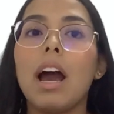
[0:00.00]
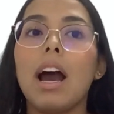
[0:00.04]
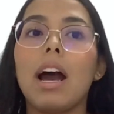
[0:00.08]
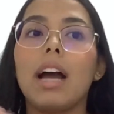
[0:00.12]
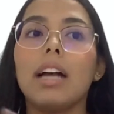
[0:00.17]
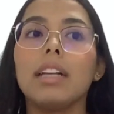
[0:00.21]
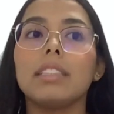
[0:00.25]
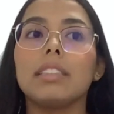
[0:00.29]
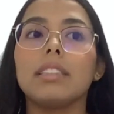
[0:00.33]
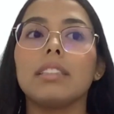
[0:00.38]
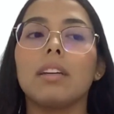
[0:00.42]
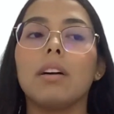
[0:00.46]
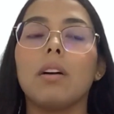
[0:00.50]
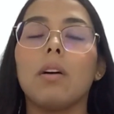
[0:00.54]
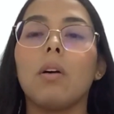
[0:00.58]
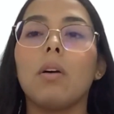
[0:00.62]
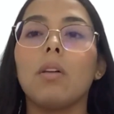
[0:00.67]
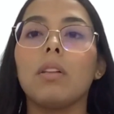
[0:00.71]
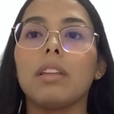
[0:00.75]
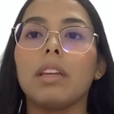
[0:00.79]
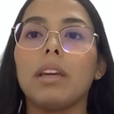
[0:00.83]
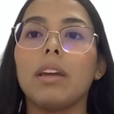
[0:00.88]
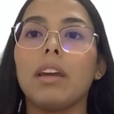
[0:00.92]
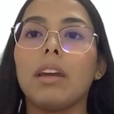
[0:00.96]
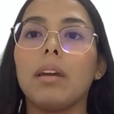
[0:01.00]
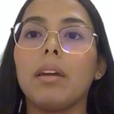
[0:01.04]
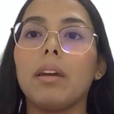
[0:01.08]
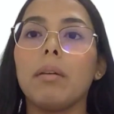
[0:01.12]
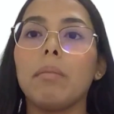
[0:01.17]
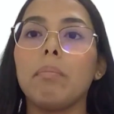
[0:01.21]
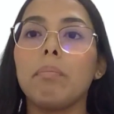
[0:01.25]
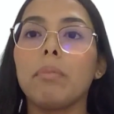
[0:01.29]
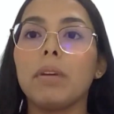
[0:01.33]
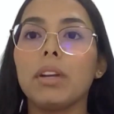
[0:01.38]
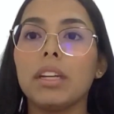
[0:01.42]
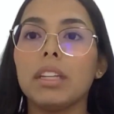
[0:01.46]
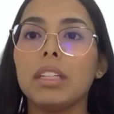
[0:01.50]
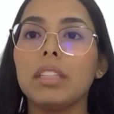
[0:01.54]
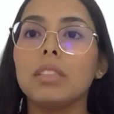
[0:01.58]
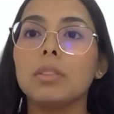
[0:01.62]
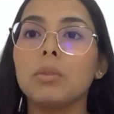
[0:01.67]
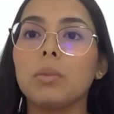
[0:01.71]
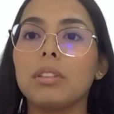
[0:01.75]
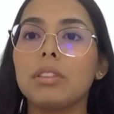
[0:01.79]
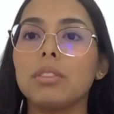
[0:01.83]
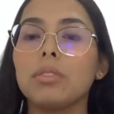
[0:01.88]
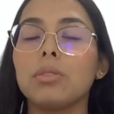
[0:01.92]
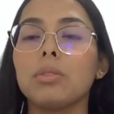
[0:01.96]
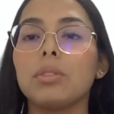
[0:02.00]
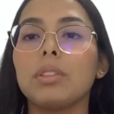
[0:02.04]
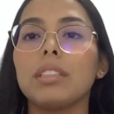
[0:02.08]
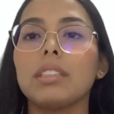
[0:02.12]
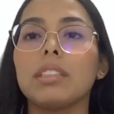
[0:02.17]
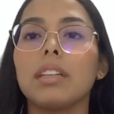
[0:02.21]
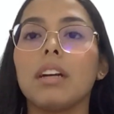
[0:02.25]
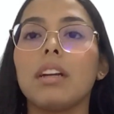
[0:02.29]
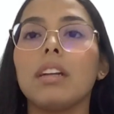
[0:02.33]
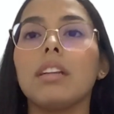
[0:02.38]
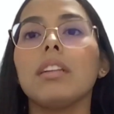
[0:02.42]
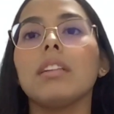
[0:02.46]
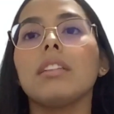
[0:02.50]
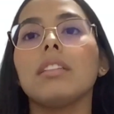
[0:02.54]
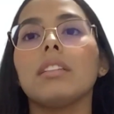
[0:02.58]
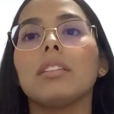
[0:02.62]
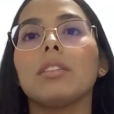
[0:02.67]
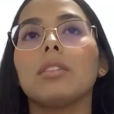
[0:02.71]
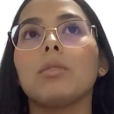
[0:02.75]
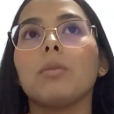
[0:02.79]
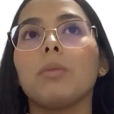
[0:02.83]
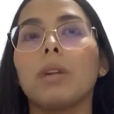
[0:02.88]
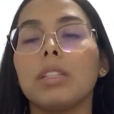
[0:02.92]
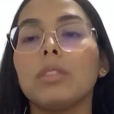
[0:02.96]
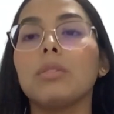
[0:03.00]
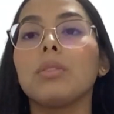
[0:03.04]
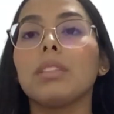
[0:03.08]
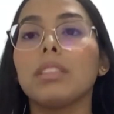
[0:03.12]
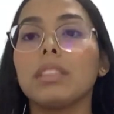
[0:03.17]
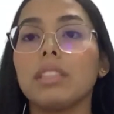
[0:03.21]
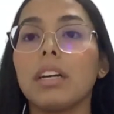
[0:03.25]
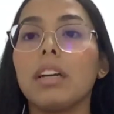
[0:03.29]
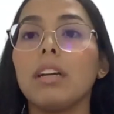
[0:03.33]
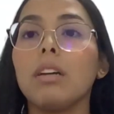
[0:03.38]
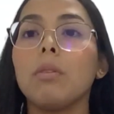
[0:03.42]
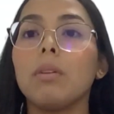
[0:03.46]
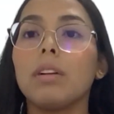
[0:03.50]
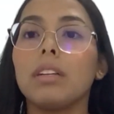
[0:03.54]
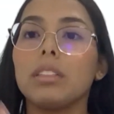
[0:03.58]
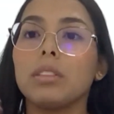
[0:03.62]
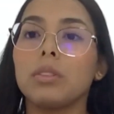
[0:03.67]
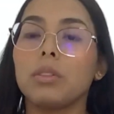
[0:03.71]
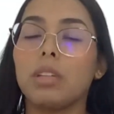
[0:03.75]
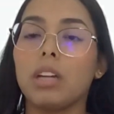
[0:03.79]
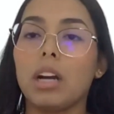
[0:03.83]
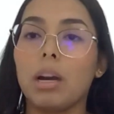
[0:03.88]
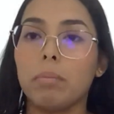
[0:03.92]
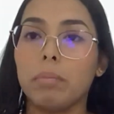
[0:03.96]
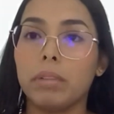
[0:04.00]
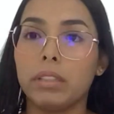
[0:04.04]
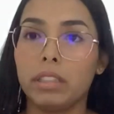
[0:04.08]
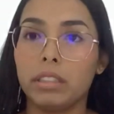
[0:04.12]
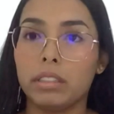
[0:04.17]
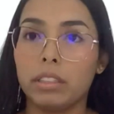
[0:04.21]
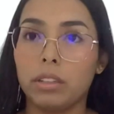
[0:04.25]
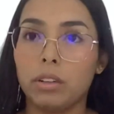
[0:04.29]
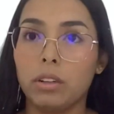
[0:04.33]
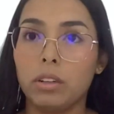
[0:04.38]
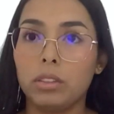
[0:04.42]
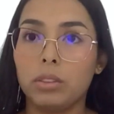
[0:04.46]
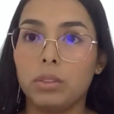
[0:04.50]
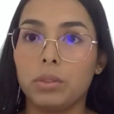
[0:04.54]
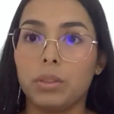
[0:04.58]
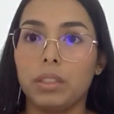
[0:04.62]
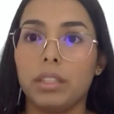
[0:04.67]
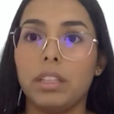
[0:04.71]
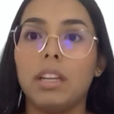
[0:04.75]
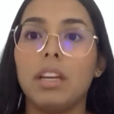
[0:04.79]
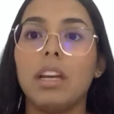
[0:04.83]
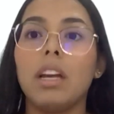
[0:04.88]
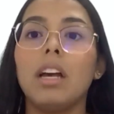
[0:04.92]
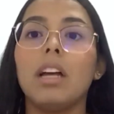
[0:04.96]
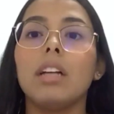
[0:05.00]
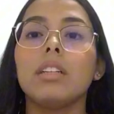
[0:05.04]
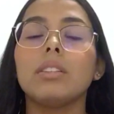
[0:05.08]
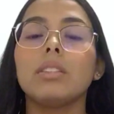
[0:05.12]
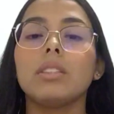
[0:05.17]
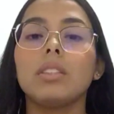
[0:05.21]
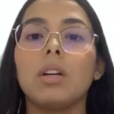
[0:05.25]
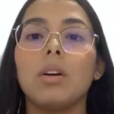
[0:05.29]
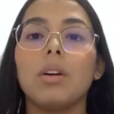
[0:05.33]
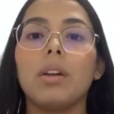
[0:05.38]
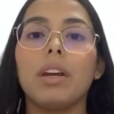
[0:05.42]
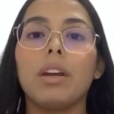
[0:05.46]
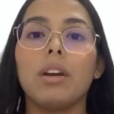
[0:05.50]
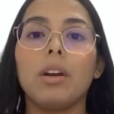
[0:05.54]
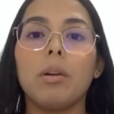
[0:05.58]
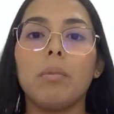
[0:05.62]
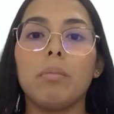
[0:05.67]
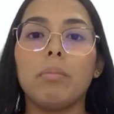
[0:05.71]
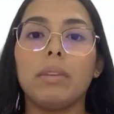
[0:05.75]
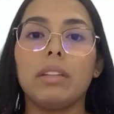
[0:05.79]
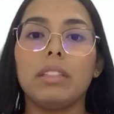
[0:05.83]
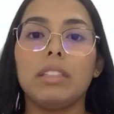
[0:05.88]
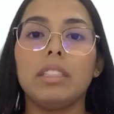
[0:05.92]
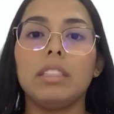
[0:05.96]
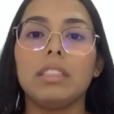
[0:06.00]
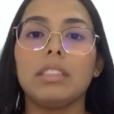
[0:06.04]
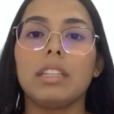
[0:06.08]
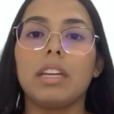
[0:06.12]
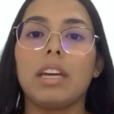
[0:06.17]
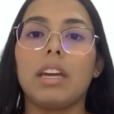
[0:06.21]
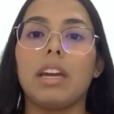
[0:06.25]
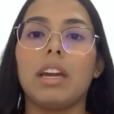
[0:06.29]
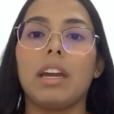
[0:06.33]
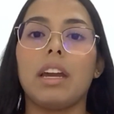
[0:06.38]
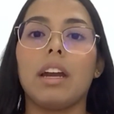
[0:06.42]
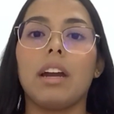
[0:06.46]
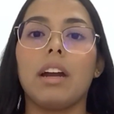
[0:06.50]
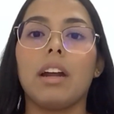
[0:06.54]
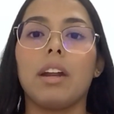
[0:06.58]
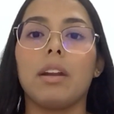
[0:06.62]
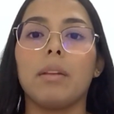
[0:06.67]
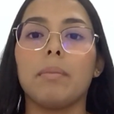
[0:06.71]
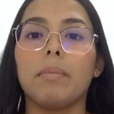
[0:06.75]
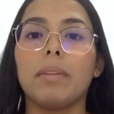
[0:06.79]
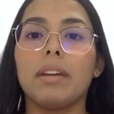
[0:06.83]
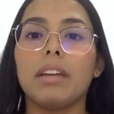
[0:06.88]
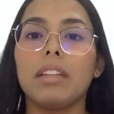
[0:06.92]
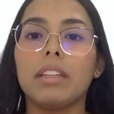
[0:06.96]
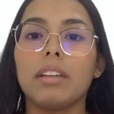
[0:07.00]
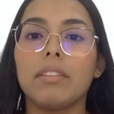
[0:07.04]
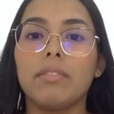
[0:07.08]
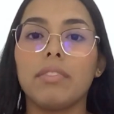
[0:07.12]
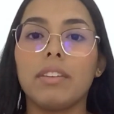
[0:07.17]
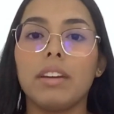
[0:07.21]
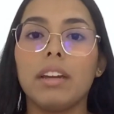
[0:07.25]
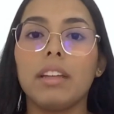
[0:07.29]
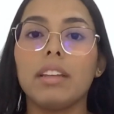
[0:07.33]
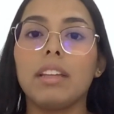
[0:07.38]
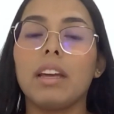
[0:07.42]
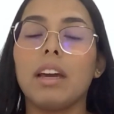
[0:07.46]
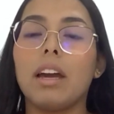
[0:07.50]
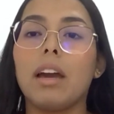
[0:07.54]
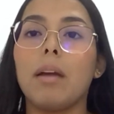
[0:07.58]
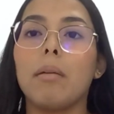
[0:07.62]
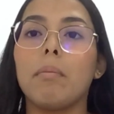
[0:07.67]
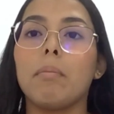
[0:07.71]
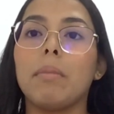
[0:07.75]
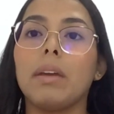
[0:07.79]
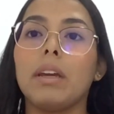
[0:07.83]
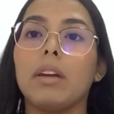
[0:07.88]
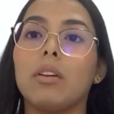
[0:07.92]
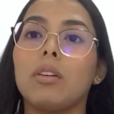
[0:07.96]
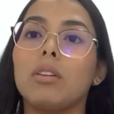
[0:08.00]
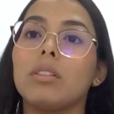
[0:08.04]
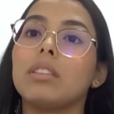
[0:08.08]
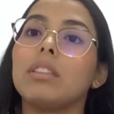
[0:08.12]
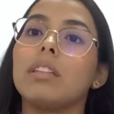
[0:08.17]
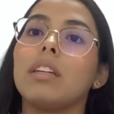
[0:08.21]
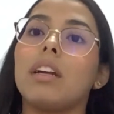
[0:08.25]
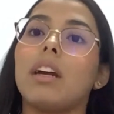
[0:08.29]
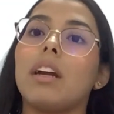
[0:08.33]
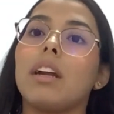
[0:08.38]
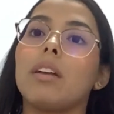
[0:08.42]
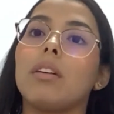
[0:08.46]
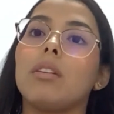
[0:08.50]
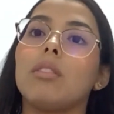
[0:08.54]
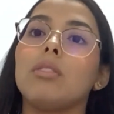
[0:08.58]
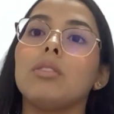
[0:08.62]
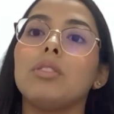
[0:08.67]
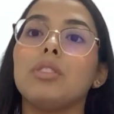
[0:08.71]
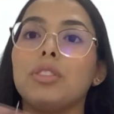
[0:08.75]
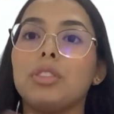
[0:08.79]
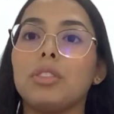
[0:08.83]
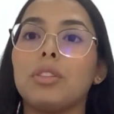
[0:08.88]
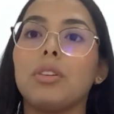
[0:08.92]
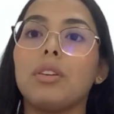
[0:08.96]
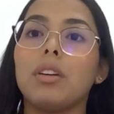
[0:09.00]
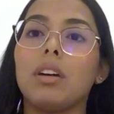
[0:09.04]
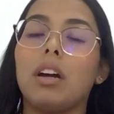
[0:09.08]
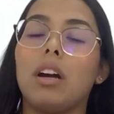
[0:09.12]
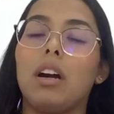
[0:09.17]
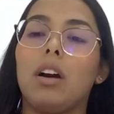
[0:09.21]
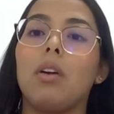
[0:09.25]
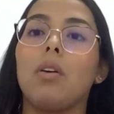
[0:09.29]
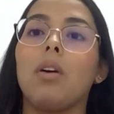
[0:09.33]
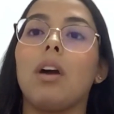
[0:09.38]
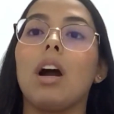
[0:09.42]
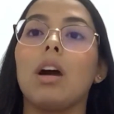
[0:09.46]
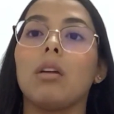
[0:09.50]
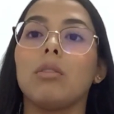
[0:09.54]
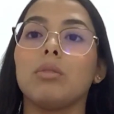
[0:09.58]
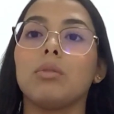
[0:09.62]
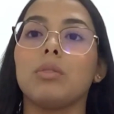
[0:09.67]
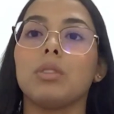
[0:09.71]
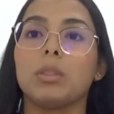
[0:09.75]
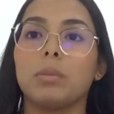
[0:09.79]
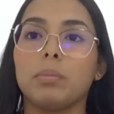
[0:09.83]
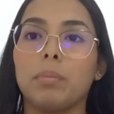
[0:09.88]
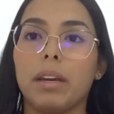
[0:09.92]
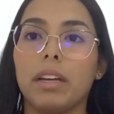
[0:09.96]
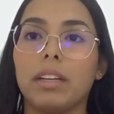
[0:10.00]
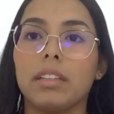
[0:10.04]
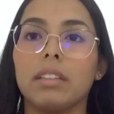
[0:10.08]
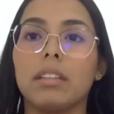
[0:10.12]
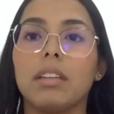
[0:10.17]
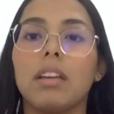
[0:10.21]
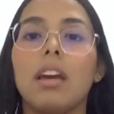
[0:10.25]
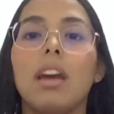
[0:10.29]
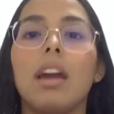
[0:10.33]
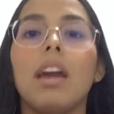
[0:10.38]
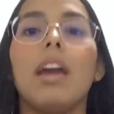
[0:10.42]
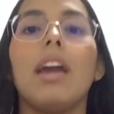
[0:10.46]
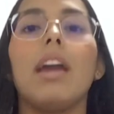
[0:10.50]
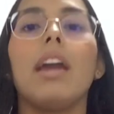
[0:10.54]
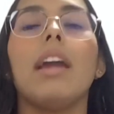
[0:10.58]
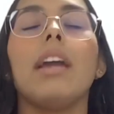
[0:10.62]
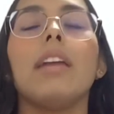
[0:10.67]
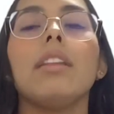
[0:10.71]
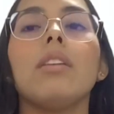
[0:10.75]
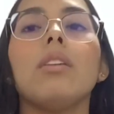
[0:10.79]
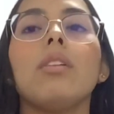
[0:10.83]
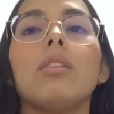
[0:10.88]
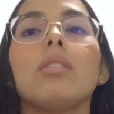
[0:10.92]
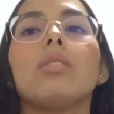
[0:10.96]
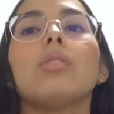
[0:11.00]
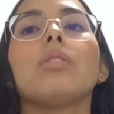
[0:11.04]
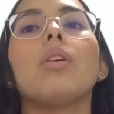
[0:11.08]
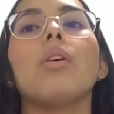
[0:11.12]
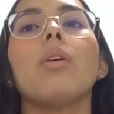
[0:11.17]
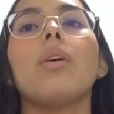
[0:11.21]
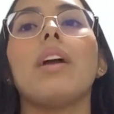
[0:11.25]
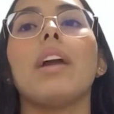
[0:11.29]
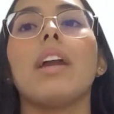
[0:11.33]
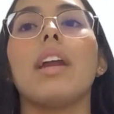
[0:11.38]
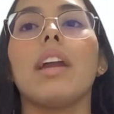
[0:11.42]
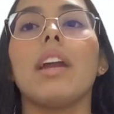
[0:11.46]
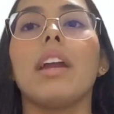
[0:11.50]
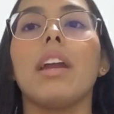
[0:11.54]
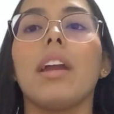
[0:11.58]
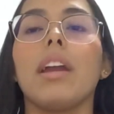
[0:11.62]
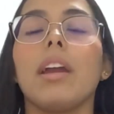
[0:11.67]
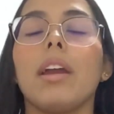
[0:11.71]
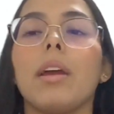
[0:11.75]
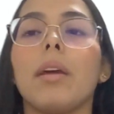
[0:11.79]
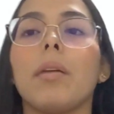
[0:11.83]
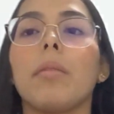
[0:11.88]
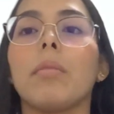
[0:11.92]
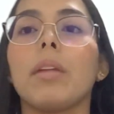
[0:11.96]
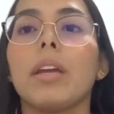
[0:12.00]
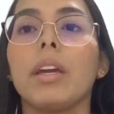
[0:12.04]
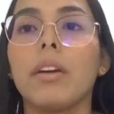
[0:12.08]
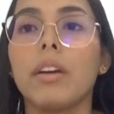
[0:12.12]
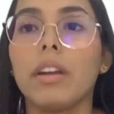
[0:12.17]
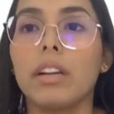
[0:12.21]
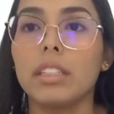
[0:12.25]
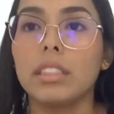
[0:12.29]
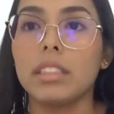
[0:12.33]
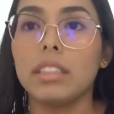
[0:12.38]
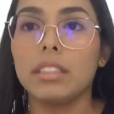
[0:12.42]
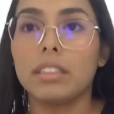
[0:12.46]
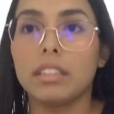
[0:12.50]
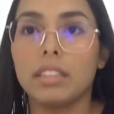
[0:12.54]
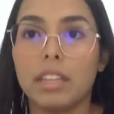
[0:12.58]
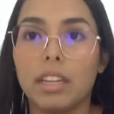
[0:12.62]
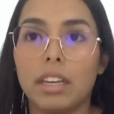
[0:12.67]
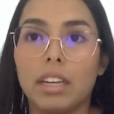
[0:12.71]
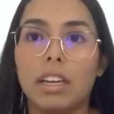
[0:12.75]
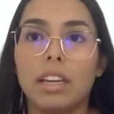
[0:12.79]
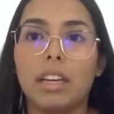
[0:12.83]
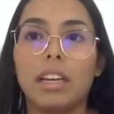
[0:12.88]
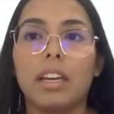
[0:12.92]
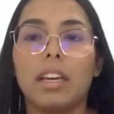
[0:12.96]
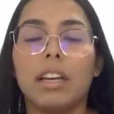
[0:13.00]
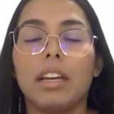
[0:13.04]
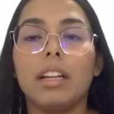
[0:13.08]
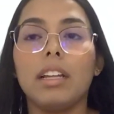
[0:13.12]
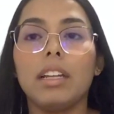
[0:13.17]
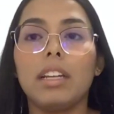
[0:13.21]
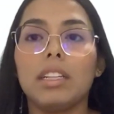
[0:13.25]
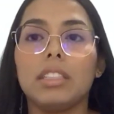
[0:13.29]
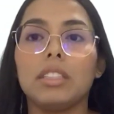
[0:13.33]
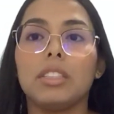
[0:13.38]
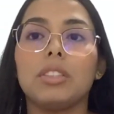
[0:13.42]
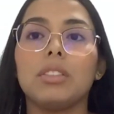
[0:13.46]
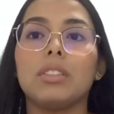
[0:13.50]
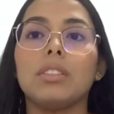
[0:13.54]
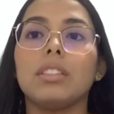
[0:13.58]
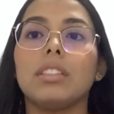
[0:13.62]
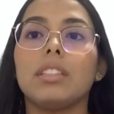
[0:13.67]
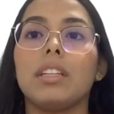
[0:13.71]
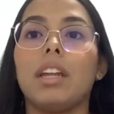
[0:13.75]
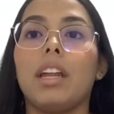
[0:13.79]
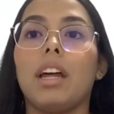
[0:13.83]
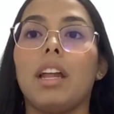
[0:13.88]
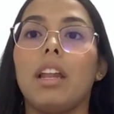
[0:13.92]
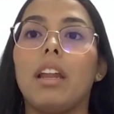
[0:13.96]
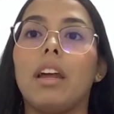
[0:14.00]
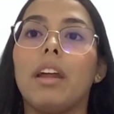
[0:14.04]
as all the parties want to decide what is going to happen in the country. So the companies are being affected because they are unsure on how to expect. And also, regarding the elections, there